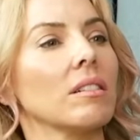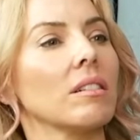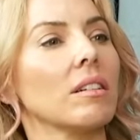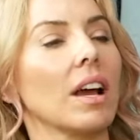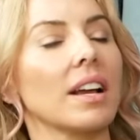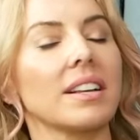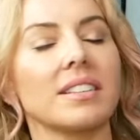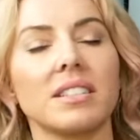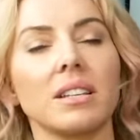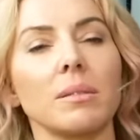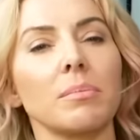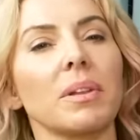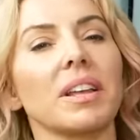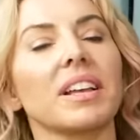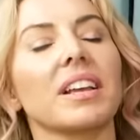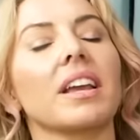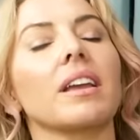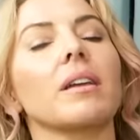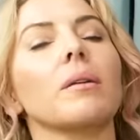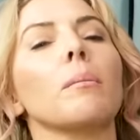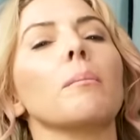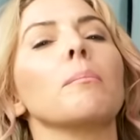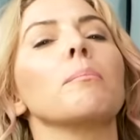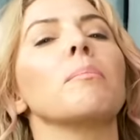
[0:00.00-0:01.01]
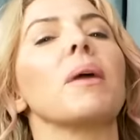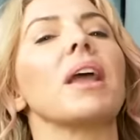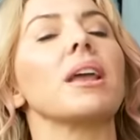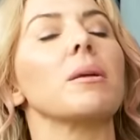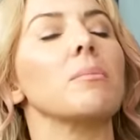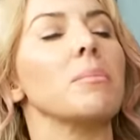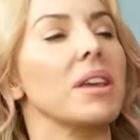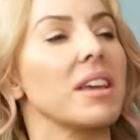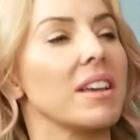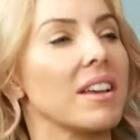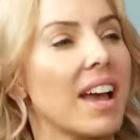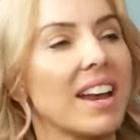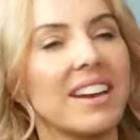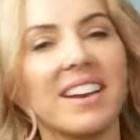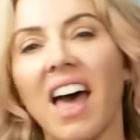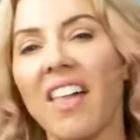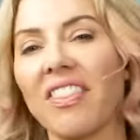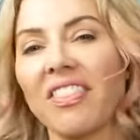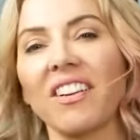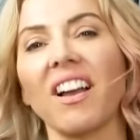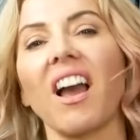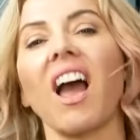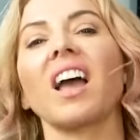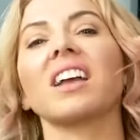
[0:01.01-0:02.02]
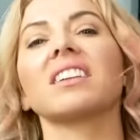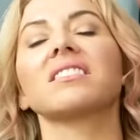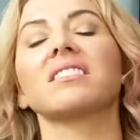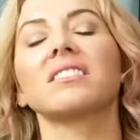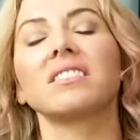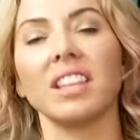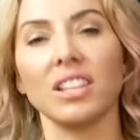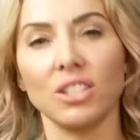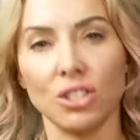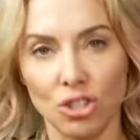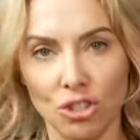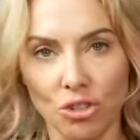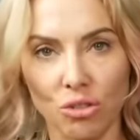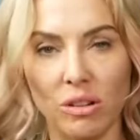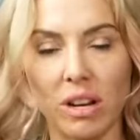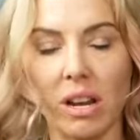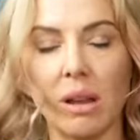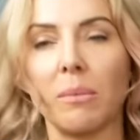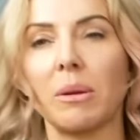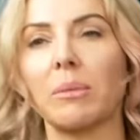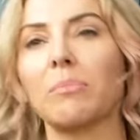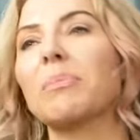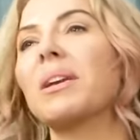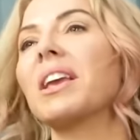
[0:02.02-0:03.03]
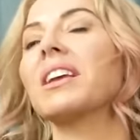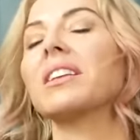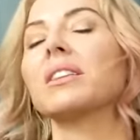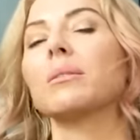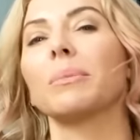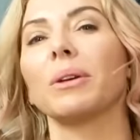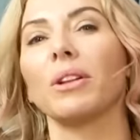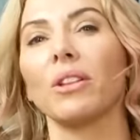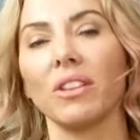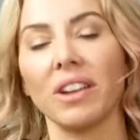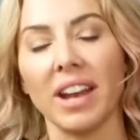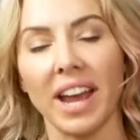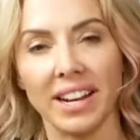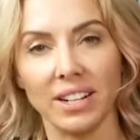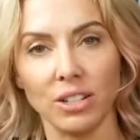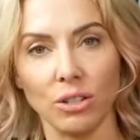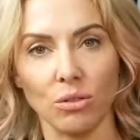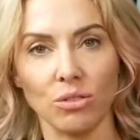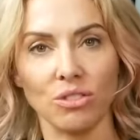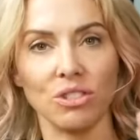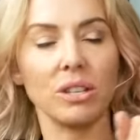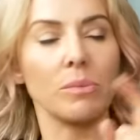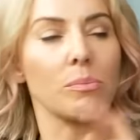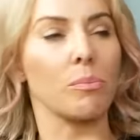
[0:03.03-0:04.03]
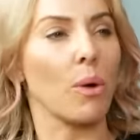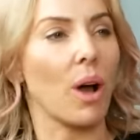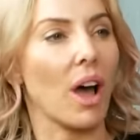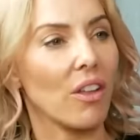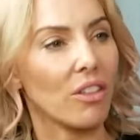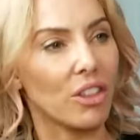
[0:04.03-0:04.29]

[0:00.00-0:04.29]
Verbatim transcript: I sleep like a baby, and not the kind that scream and pee in the middle of the night and don't sleep well.